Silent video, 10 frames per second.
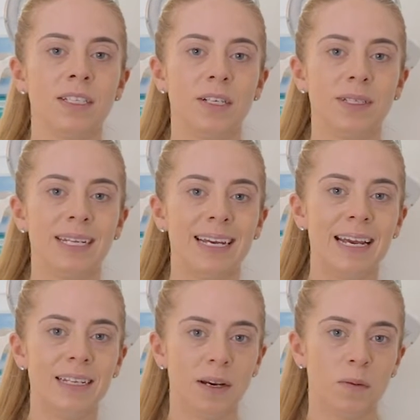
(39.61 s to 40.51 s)
due to the
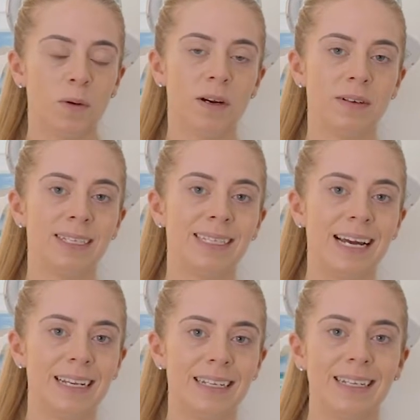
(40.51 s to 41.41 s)
heat that we're going to
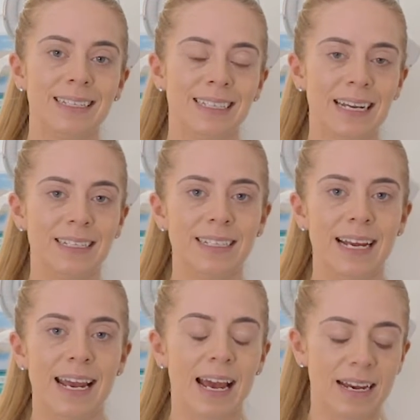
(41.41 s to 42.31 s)
send into the skin
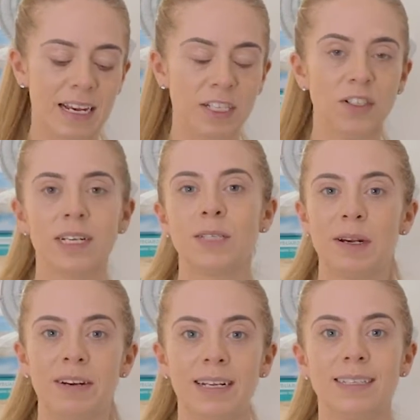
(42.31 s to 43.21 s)
today and he should
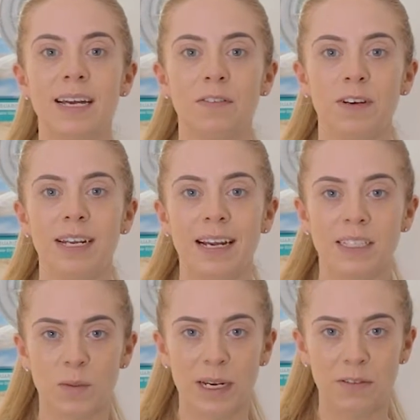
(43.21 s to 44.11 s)
experience that for the
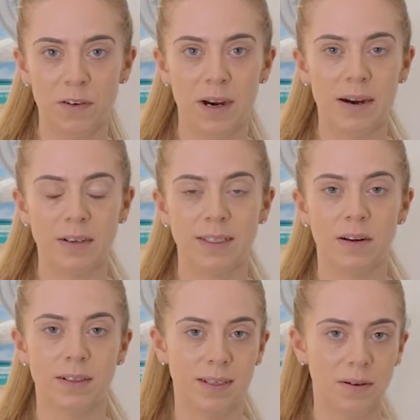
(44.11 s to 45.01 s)
next 24 hours
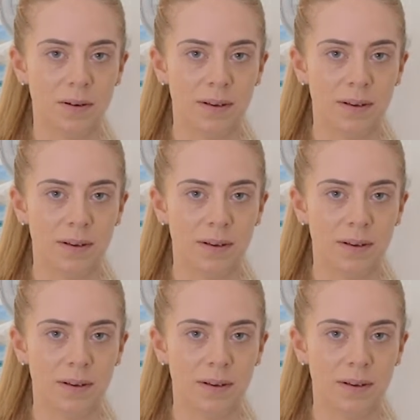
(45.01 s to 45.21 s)
also.